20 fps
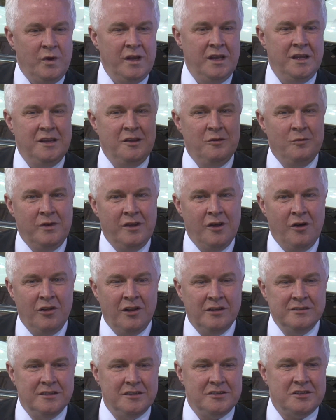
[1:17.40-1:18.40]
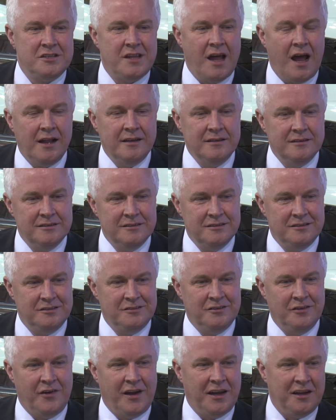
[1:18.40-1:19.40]
we all understand
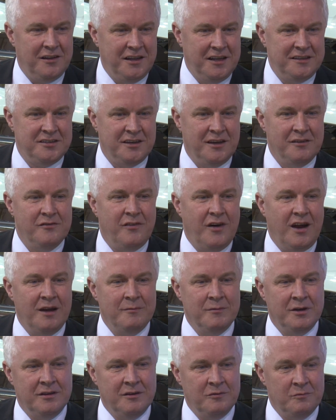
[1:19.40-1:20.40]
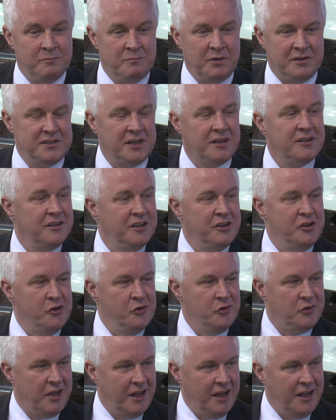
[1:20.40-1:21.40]
the regulatory environment, and particularly in
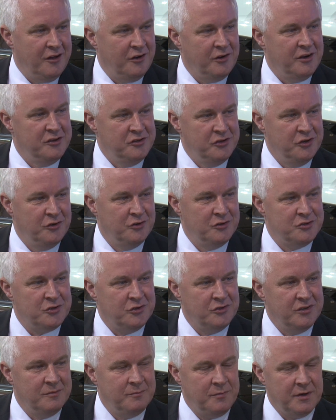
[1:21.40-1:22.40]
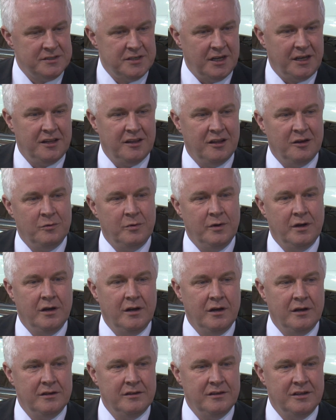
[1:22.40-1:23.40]
the UK or in Eurozone in particular,
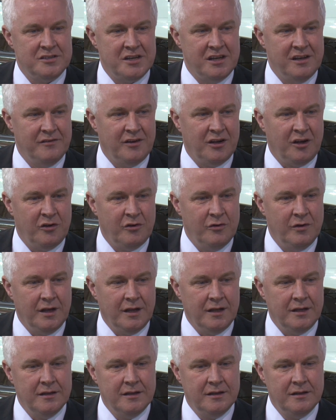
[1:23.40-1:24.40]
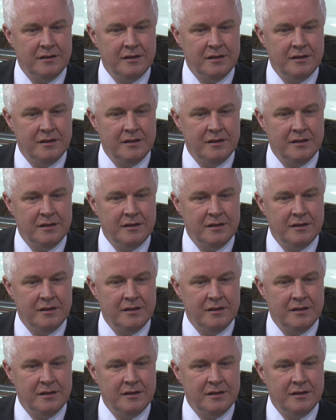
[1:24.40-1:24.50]
where there's an ever-growing